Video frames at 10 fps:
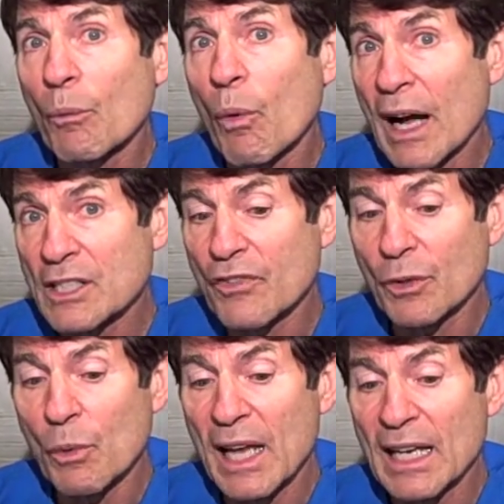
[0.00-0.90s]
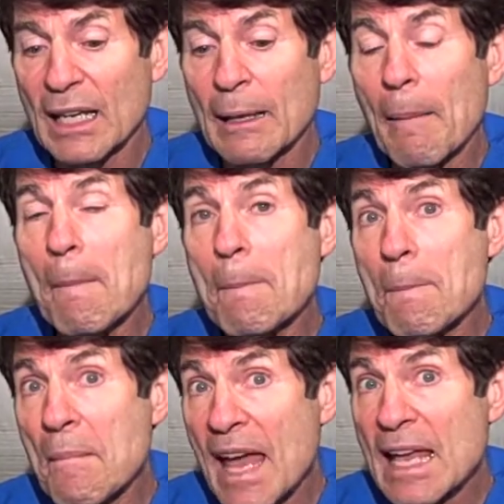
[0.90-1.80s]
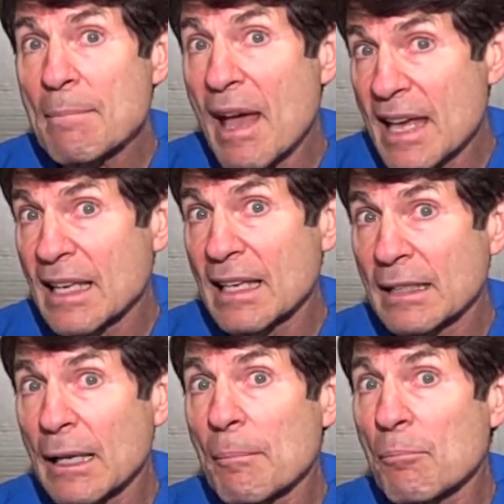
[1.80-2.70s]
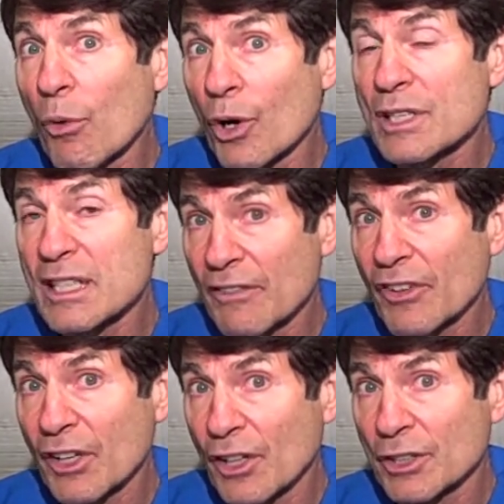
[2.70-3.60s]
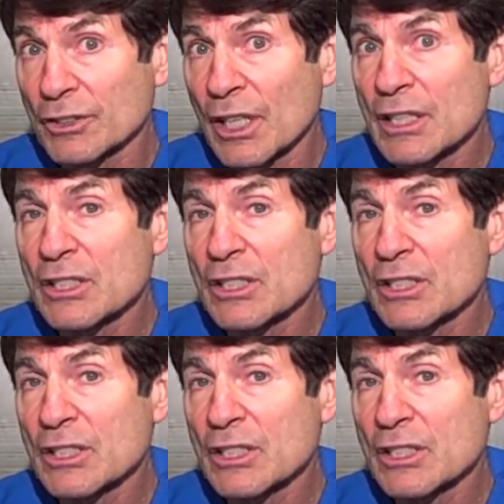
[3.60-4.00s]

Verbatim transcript: watchful waiting may make it more difficult